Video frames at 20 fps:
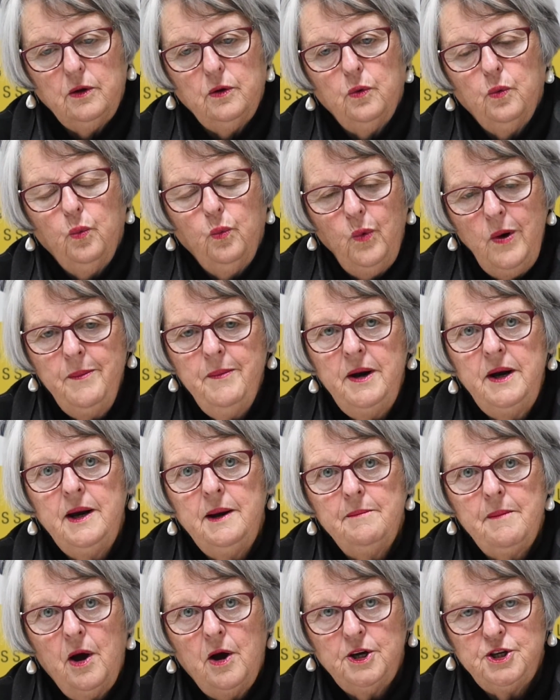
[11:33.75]
women
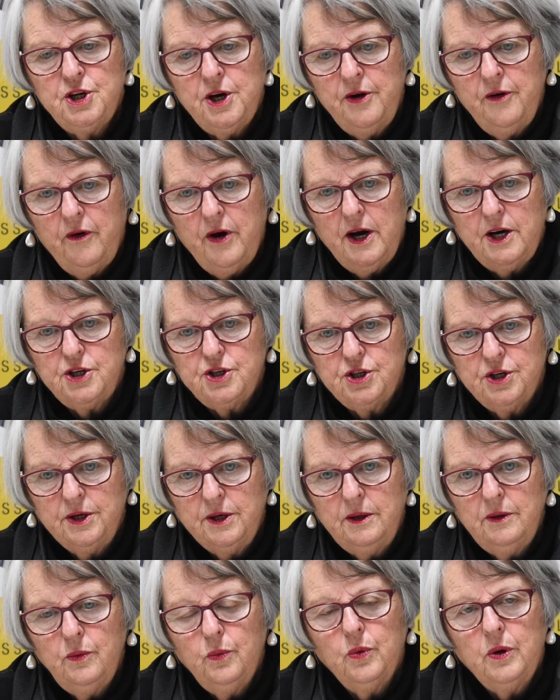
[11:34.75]
in my
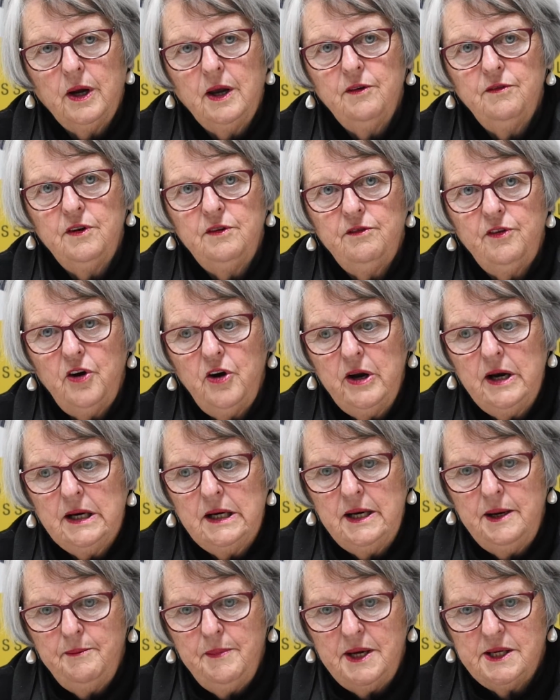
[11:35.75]
generation, were given very
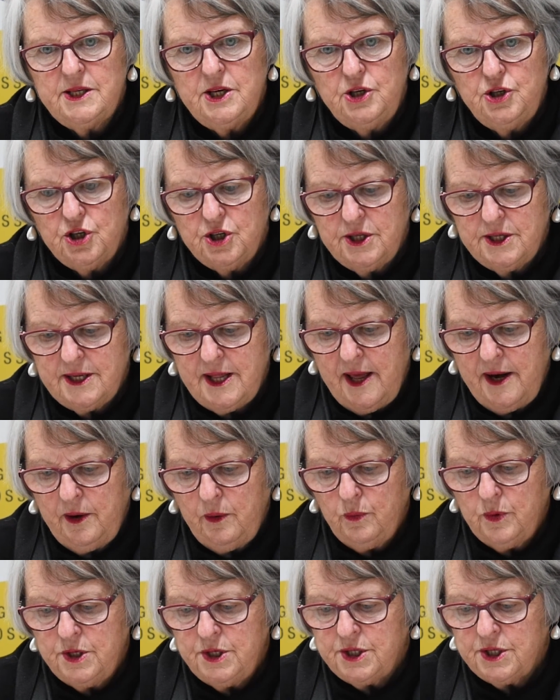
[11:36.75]
clear messages that
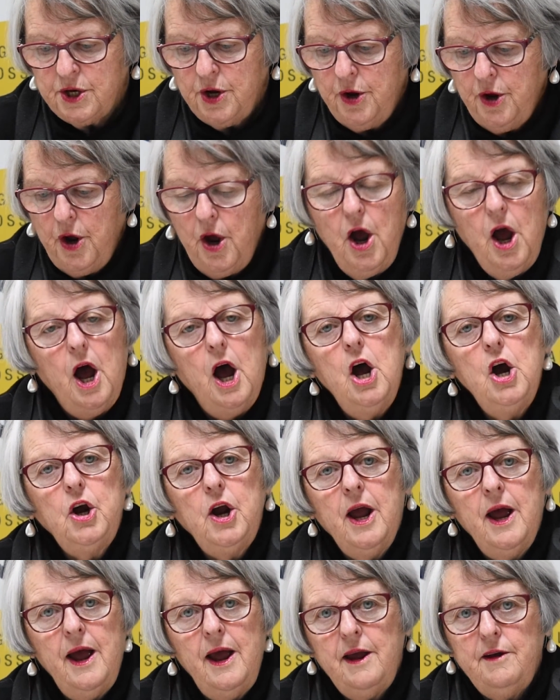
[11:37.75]
it was
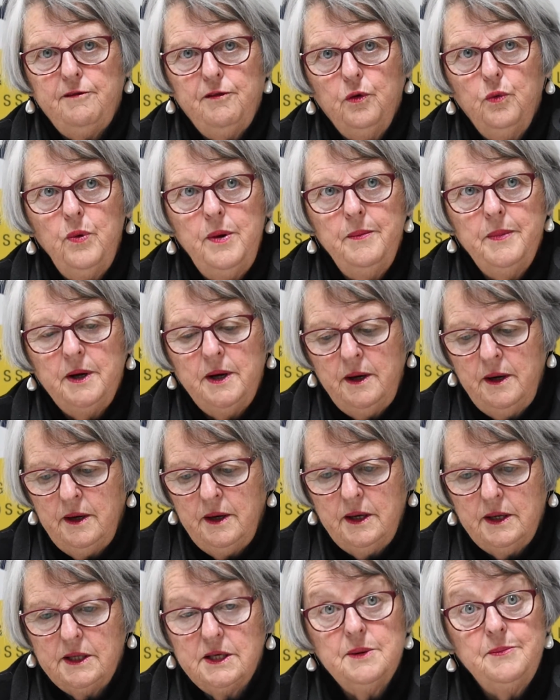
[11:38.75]
okay for
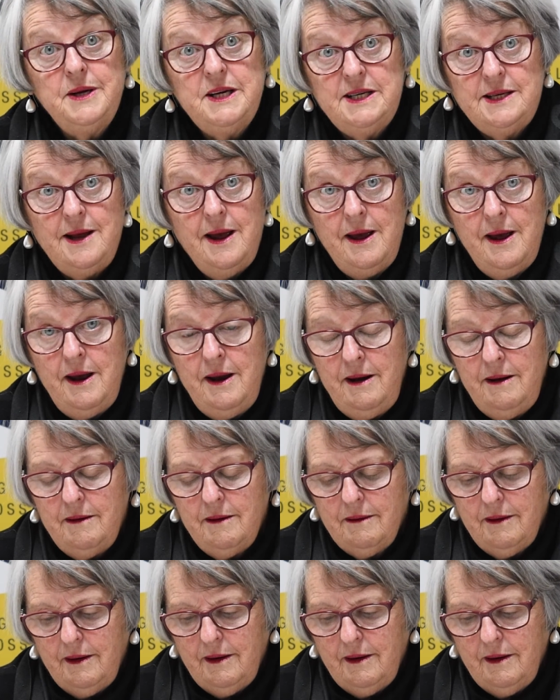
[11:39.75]
women to be sad,